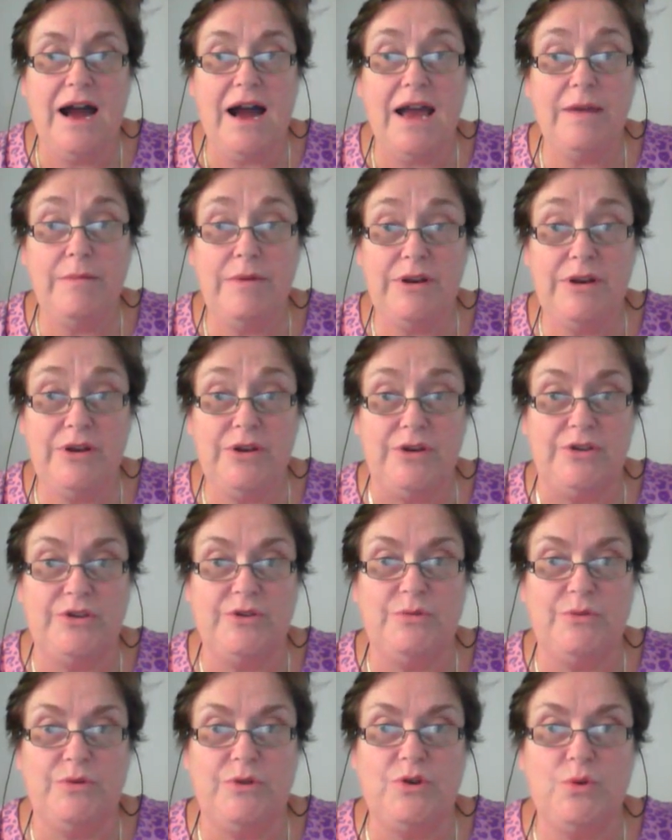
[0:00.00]
I am a
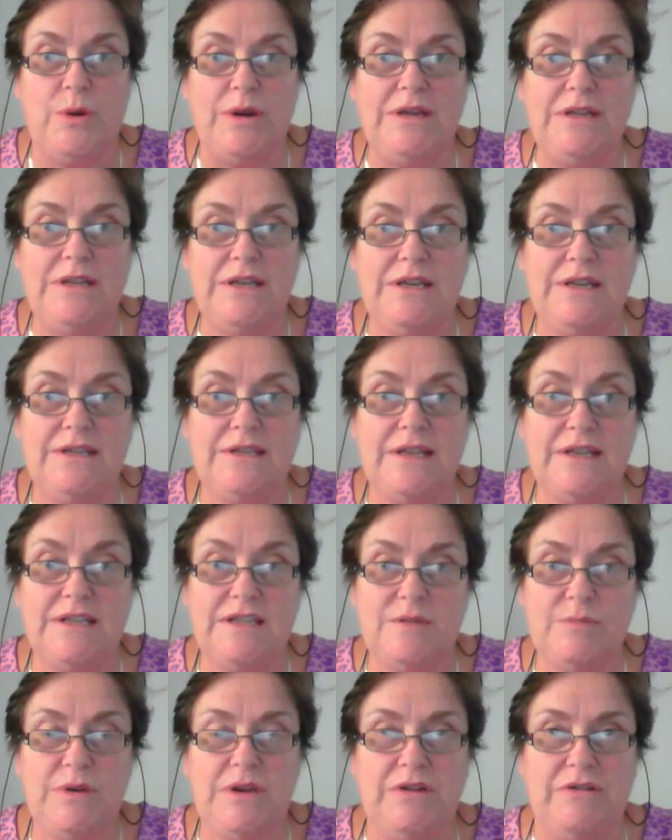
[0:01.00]
nurse with 20 years'
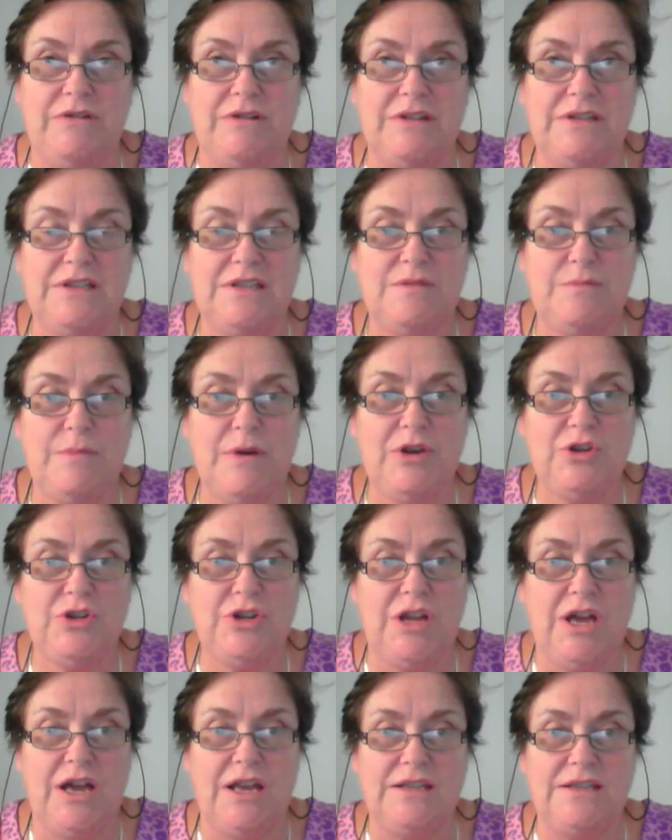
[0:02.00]
experience
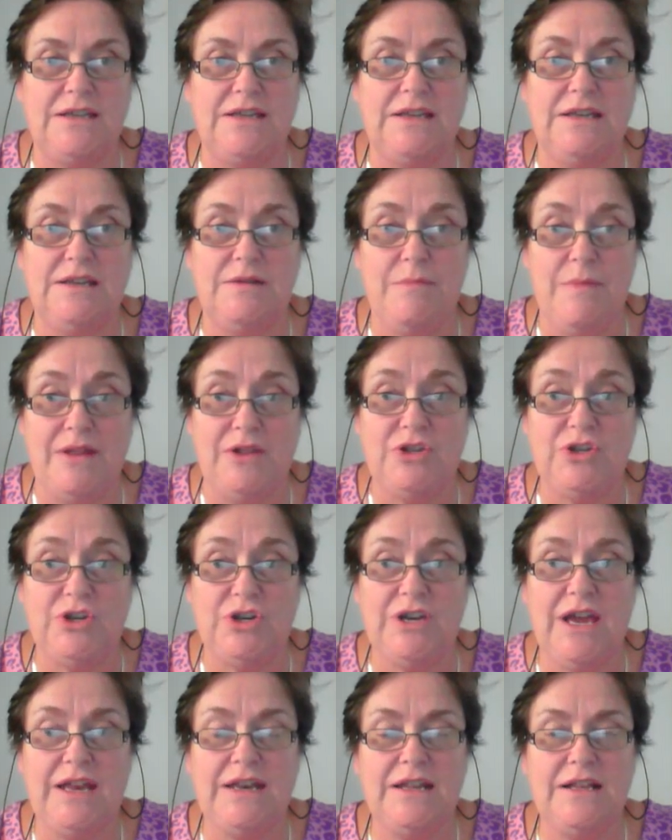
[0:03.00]
specialising in
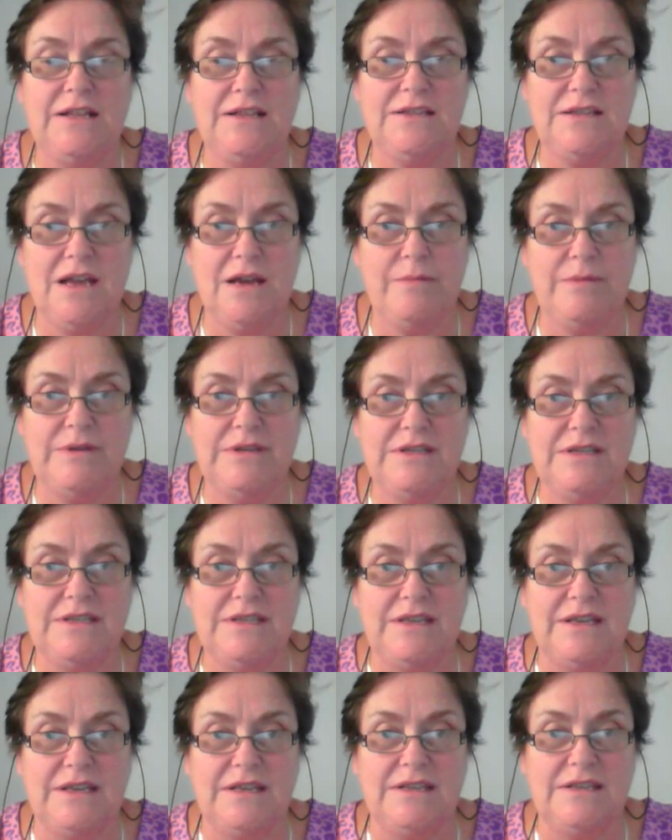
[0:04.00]
dementia and Alzheimer's
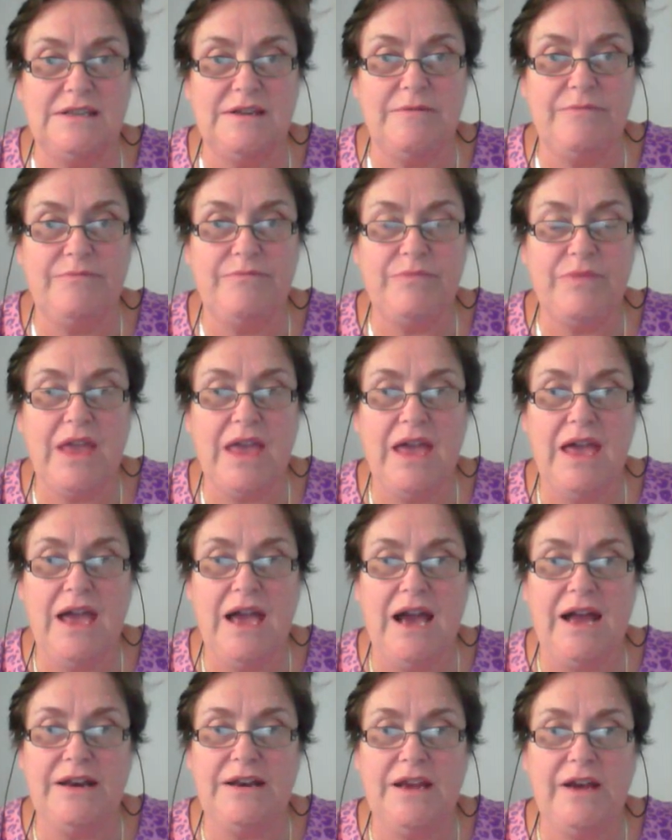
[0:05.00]
disease,
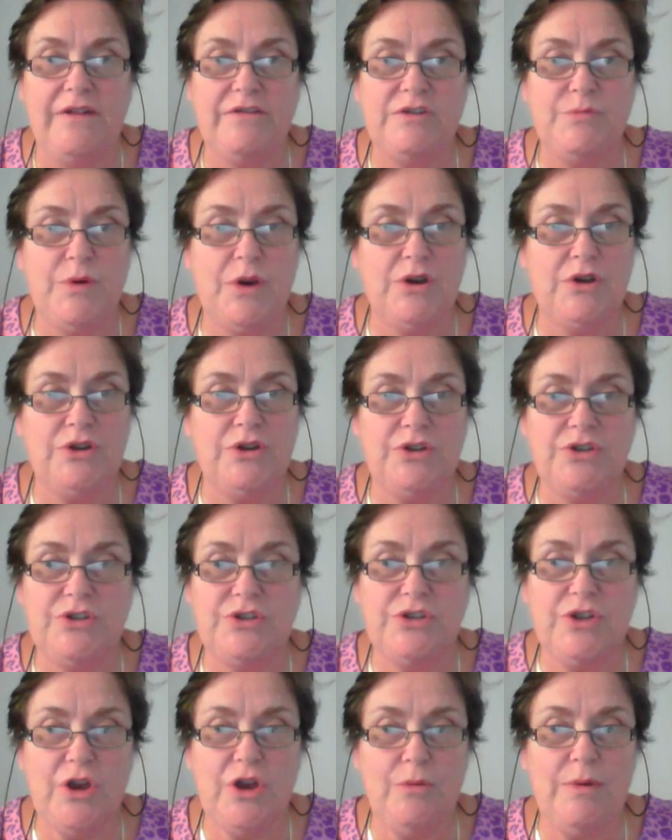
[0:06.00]
and I have spoken to
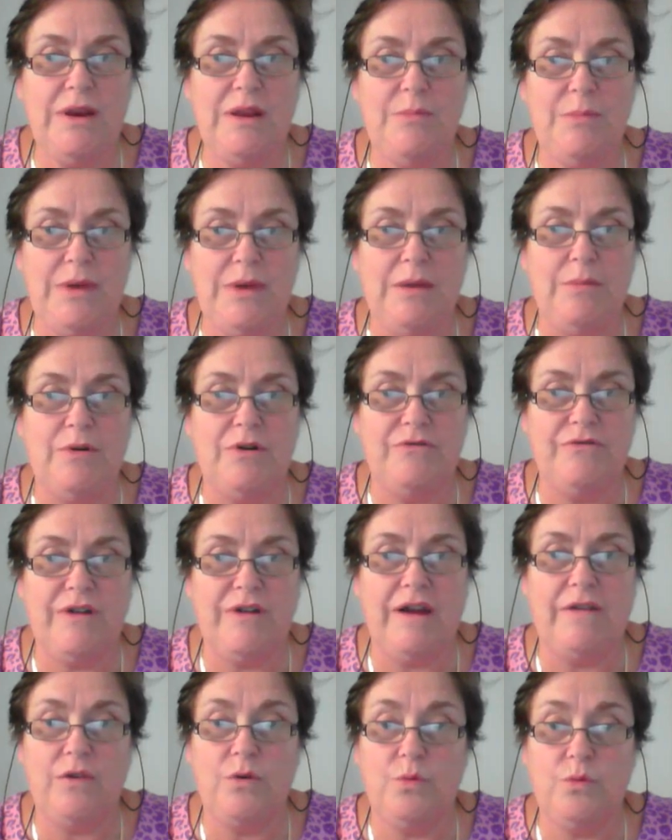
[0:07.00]
so many people
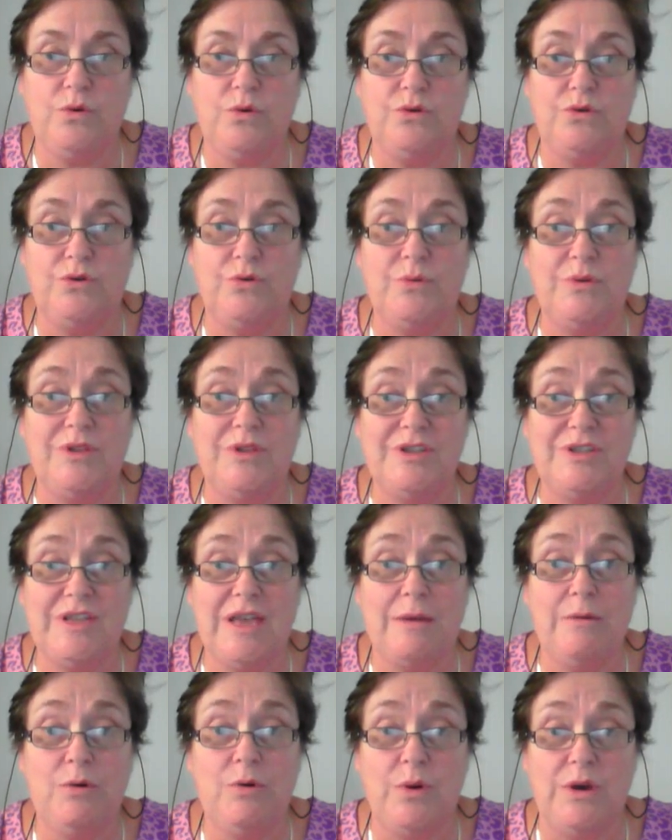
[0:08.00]
around the world with the
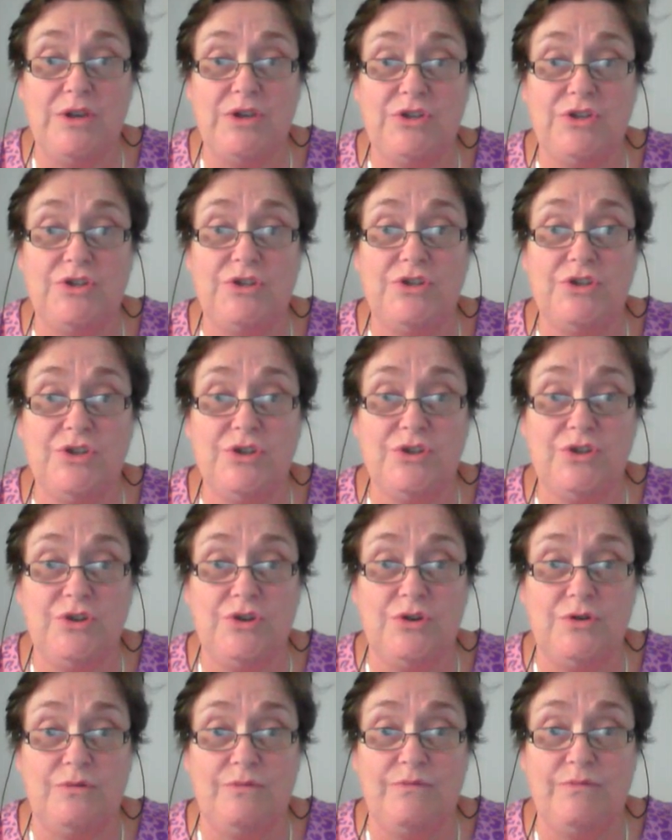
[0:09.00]
same questions as
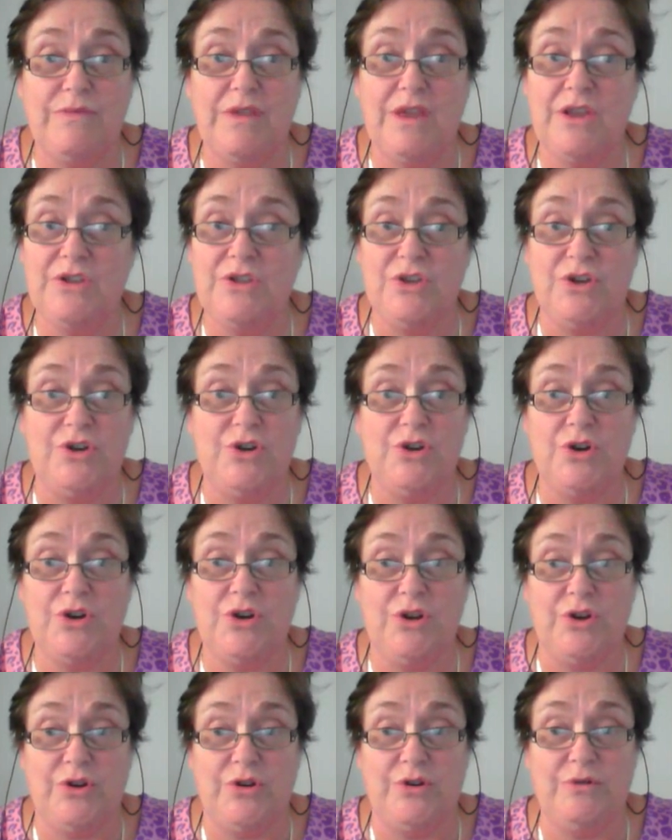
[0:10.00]
you, so you're not
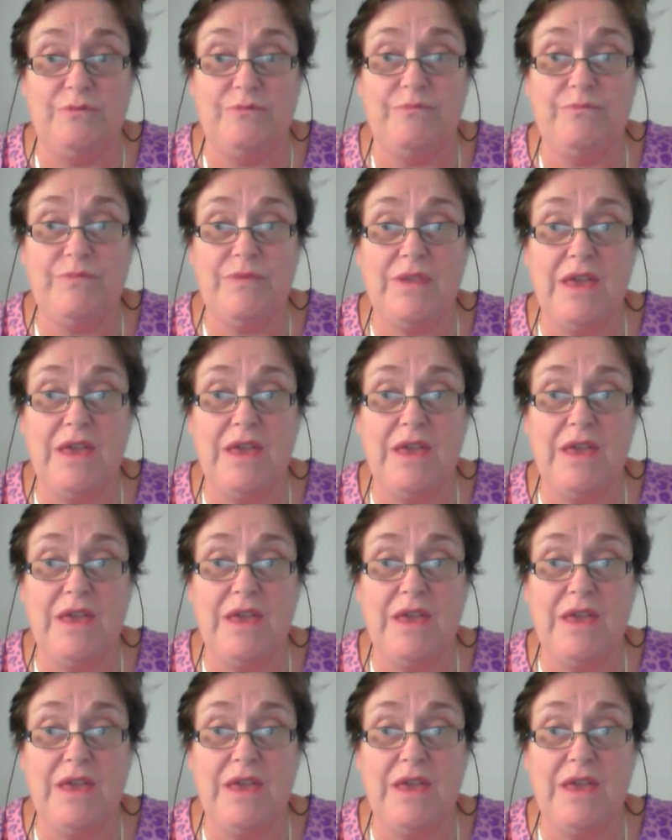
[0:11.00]
alone.